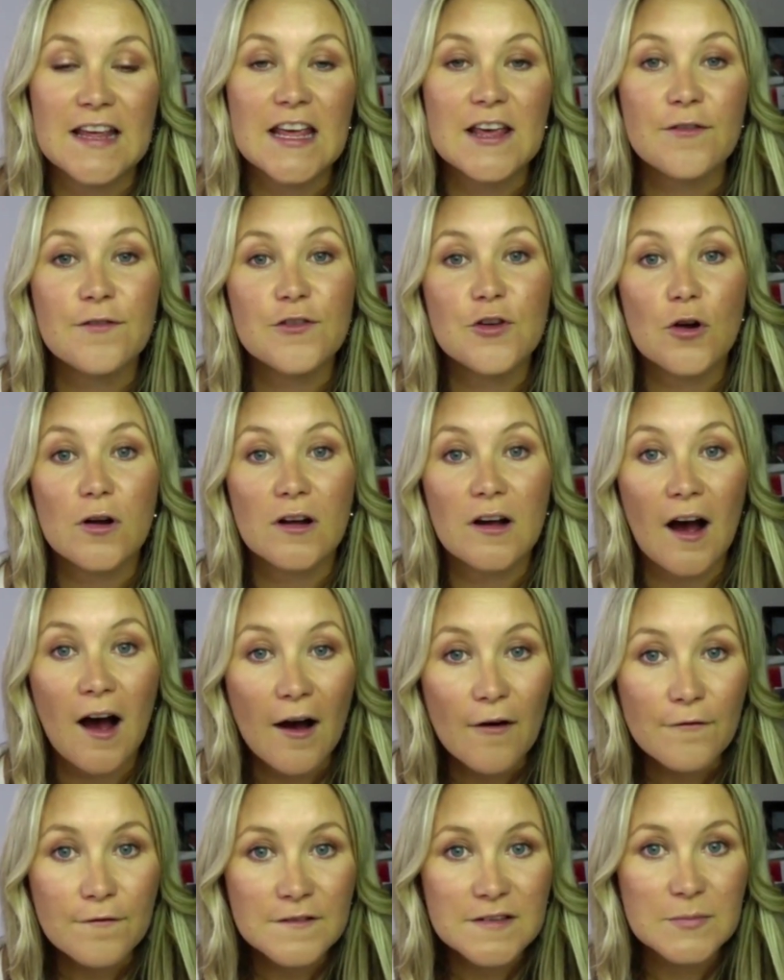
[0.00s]
if you're
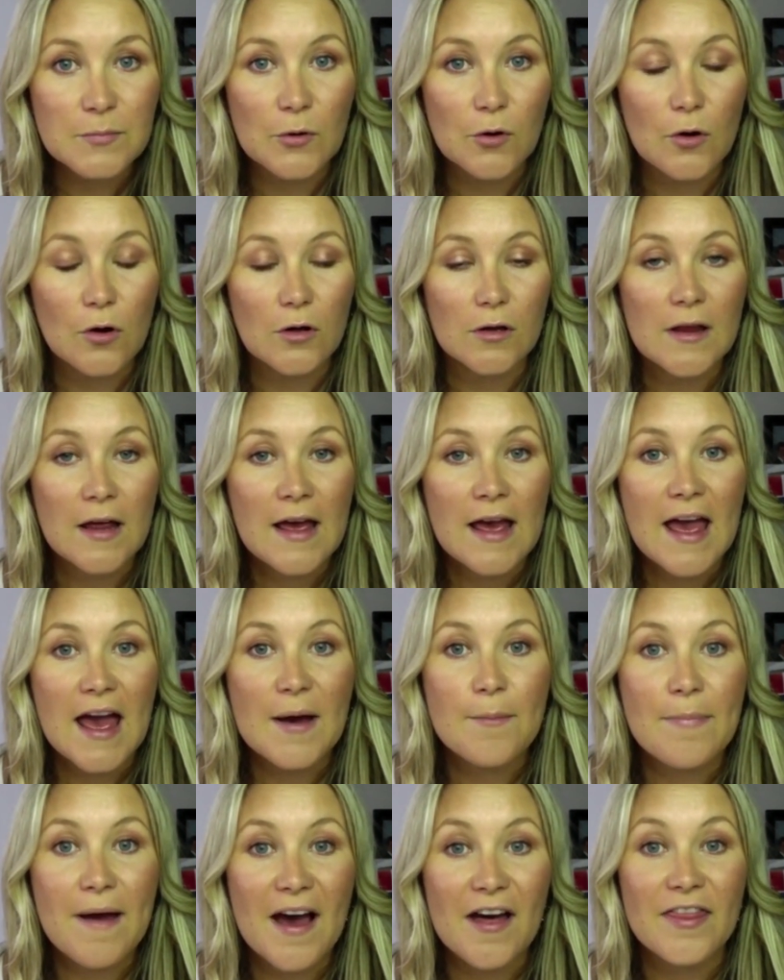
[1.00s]
comfortable
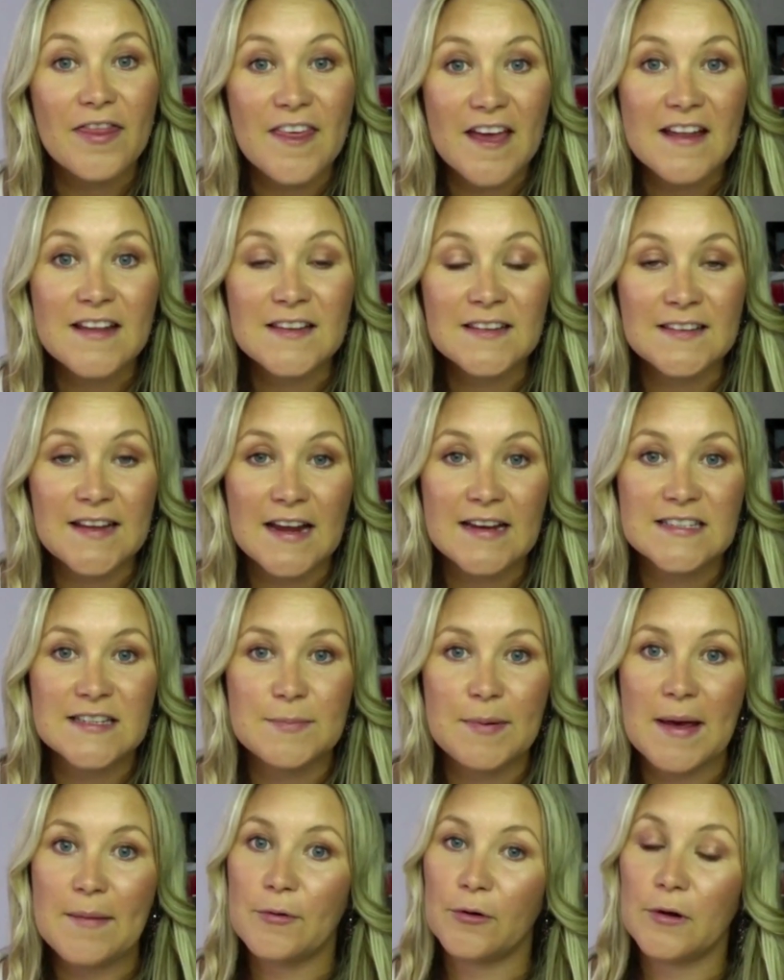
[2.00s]
about then saying to
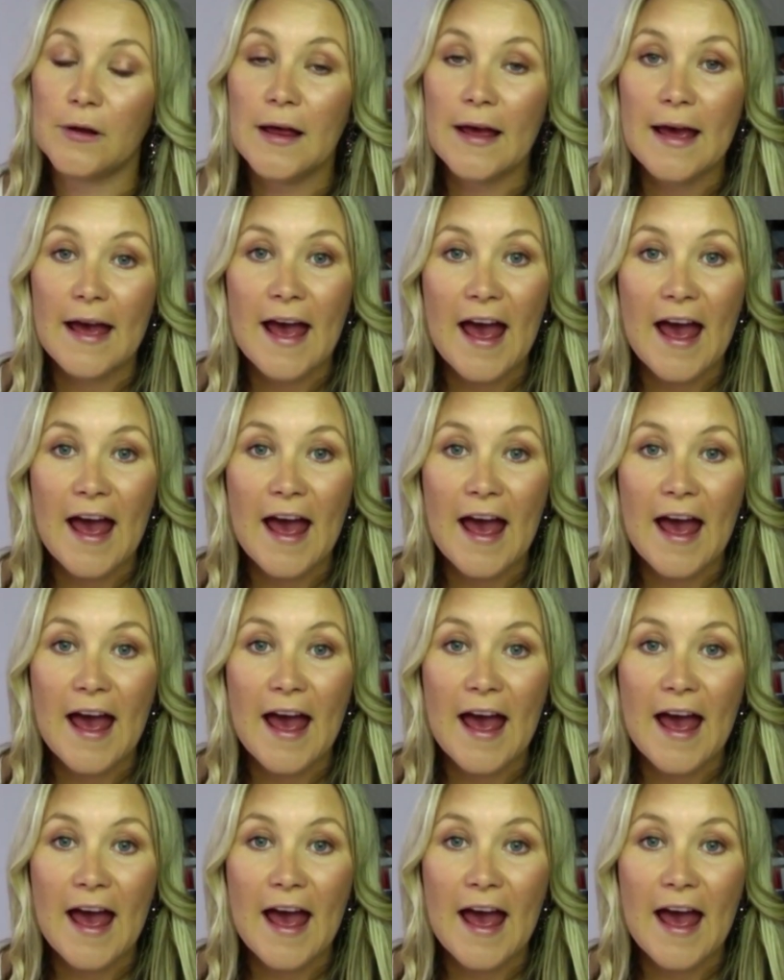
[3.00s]
people,